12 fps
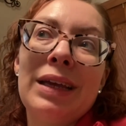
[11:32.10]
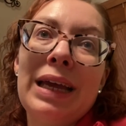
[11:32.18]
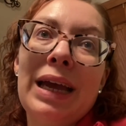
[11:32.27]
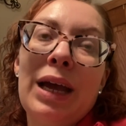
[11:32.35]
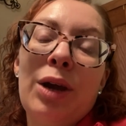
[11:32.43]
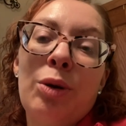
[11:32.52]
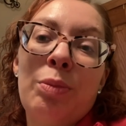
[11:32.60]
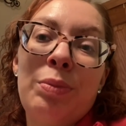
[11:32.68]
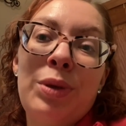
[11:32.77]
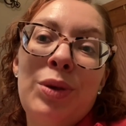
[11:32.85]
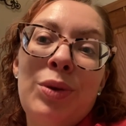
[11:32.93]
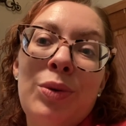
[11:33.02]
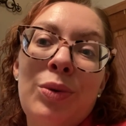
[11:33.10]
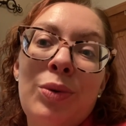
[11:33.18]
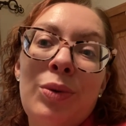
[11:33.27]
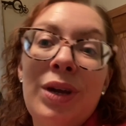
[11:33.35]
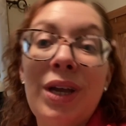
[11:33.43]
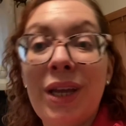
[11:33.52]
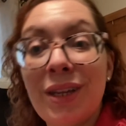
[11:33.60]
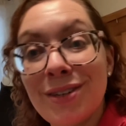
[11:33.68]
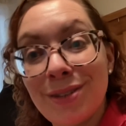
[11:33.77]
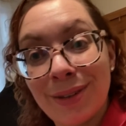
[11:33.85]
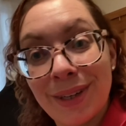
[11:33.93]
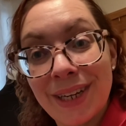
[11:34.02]
I hope you
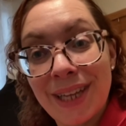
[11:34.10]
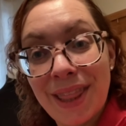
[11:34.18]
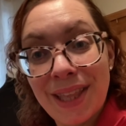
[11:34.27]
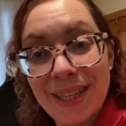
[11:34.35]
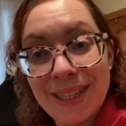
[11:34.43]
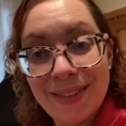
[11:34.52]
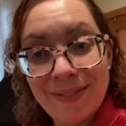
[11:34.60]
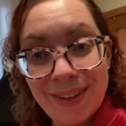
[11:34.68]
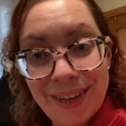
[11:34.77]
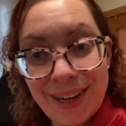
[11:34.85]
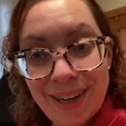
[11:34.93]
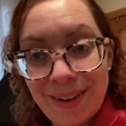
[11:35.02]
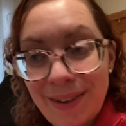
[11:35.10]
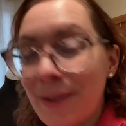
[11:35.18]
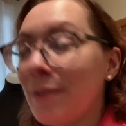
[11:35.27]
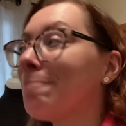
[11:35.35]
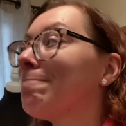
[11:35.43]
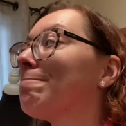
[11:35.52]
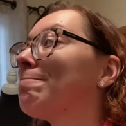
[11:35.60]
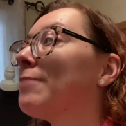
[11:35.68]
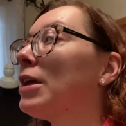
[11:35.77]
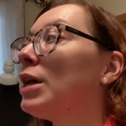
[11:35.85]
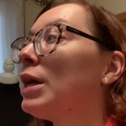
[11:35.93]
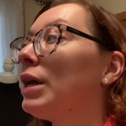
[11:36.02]
enjoyed this video.
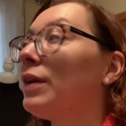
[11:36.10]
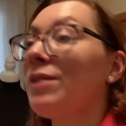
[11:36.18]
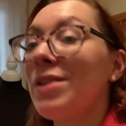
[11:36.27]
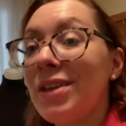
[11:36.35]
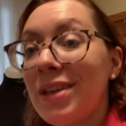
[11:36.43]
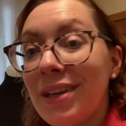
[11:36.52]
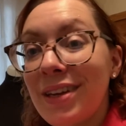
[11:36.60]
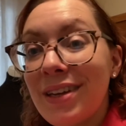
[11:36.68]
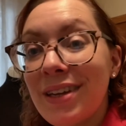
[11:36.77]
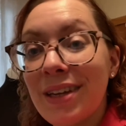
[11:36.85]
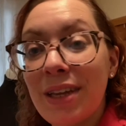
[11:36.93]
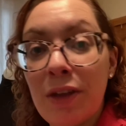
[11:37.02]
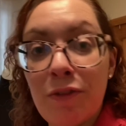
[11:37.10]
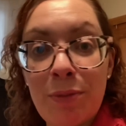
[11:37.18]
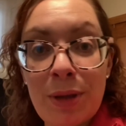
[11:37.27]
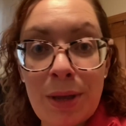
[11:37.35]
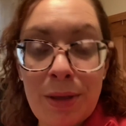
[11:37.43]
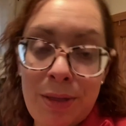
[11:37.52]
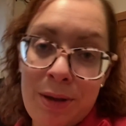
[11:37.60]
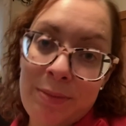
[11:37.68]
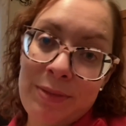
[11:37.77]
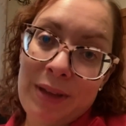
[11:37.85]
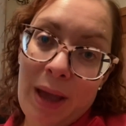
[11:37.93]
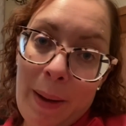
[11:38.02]
If you did, give me a
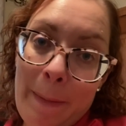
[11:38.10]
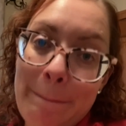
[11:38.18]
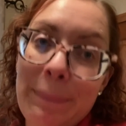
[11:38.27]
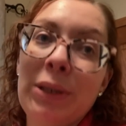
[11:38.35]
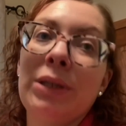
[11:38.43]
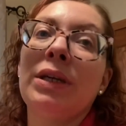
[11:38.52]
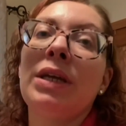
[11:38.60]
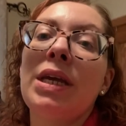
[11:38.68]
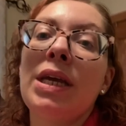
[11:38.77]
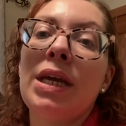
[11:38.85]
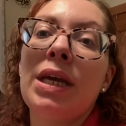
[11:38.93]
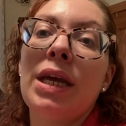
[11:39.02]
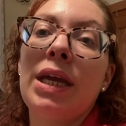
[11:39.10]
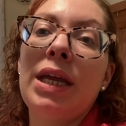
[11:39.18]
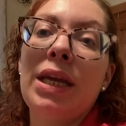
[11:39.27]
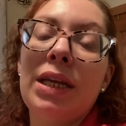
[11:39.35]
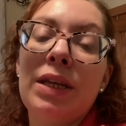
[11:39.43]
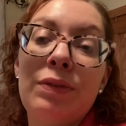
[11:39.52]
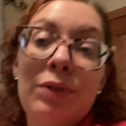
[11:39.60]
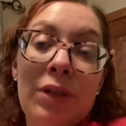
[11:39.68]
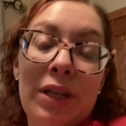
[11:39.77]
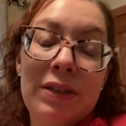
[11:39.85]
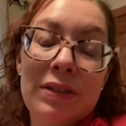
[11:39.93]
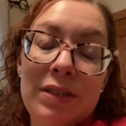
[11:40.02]
thumbs up. And if you'd
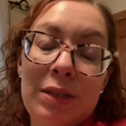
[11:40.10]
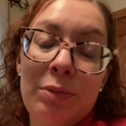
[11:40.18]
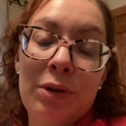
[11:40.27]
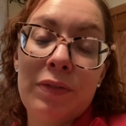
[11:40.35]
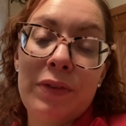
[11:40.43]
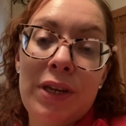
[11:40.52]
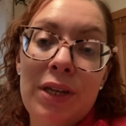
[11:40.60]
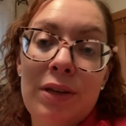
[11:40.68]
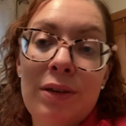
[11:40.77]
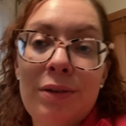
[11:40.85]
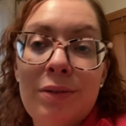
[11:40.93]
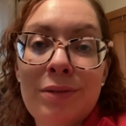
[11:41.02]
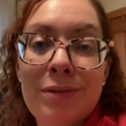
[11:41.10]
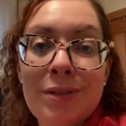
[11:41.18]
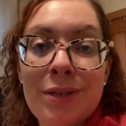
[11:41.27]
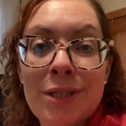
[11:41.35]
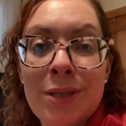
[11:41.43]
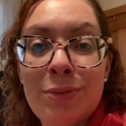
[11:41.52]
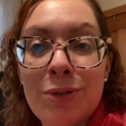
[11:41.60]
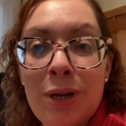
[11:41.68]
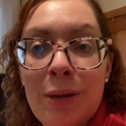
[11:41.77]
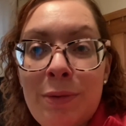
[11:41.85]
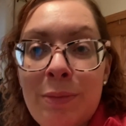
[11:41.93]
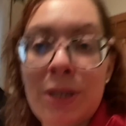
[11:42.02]
like to see more videos,
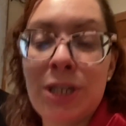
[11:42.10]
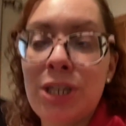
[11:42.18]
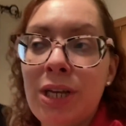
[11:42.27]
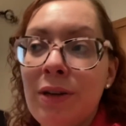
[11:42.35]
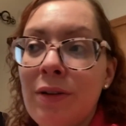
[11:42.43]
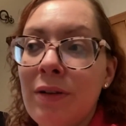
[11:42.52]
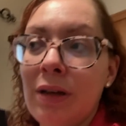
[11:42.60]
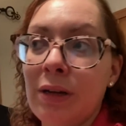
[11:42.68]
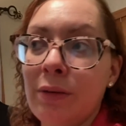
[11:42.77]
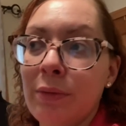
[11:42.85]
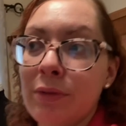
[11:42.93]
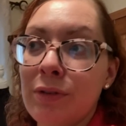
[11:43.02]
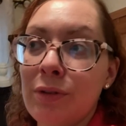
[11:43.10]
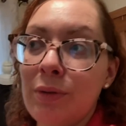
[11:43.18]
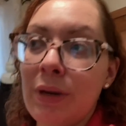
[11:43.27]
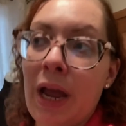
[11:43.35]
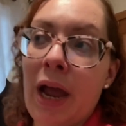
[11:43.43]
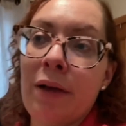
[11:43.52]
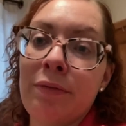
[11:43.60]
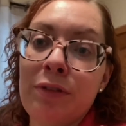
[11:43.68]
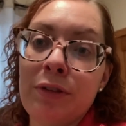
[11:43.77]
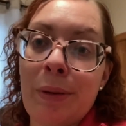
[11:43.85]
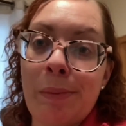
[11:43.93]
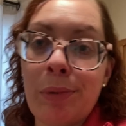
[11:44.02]
subscribe to my channel. I will soon have
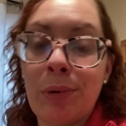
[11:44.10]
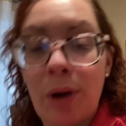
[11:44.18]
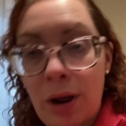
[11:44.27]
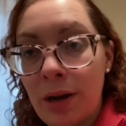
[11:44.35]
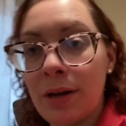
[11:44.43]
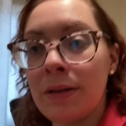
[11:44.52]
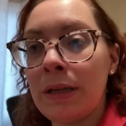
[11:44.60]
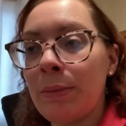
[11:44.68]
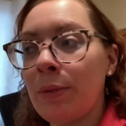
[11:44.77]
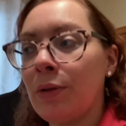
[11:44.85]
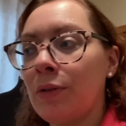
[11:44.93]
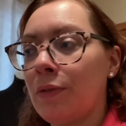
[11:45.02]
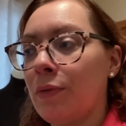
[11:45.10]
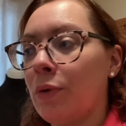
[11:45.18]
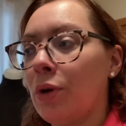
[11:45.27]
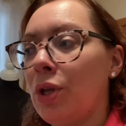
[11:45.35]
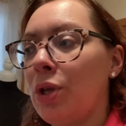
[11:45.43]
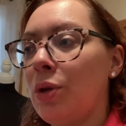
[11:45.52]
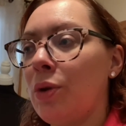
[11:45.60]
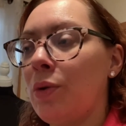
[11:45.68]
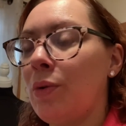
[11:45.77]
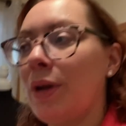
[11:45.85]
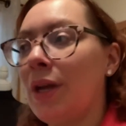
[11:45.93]
some product demos for you,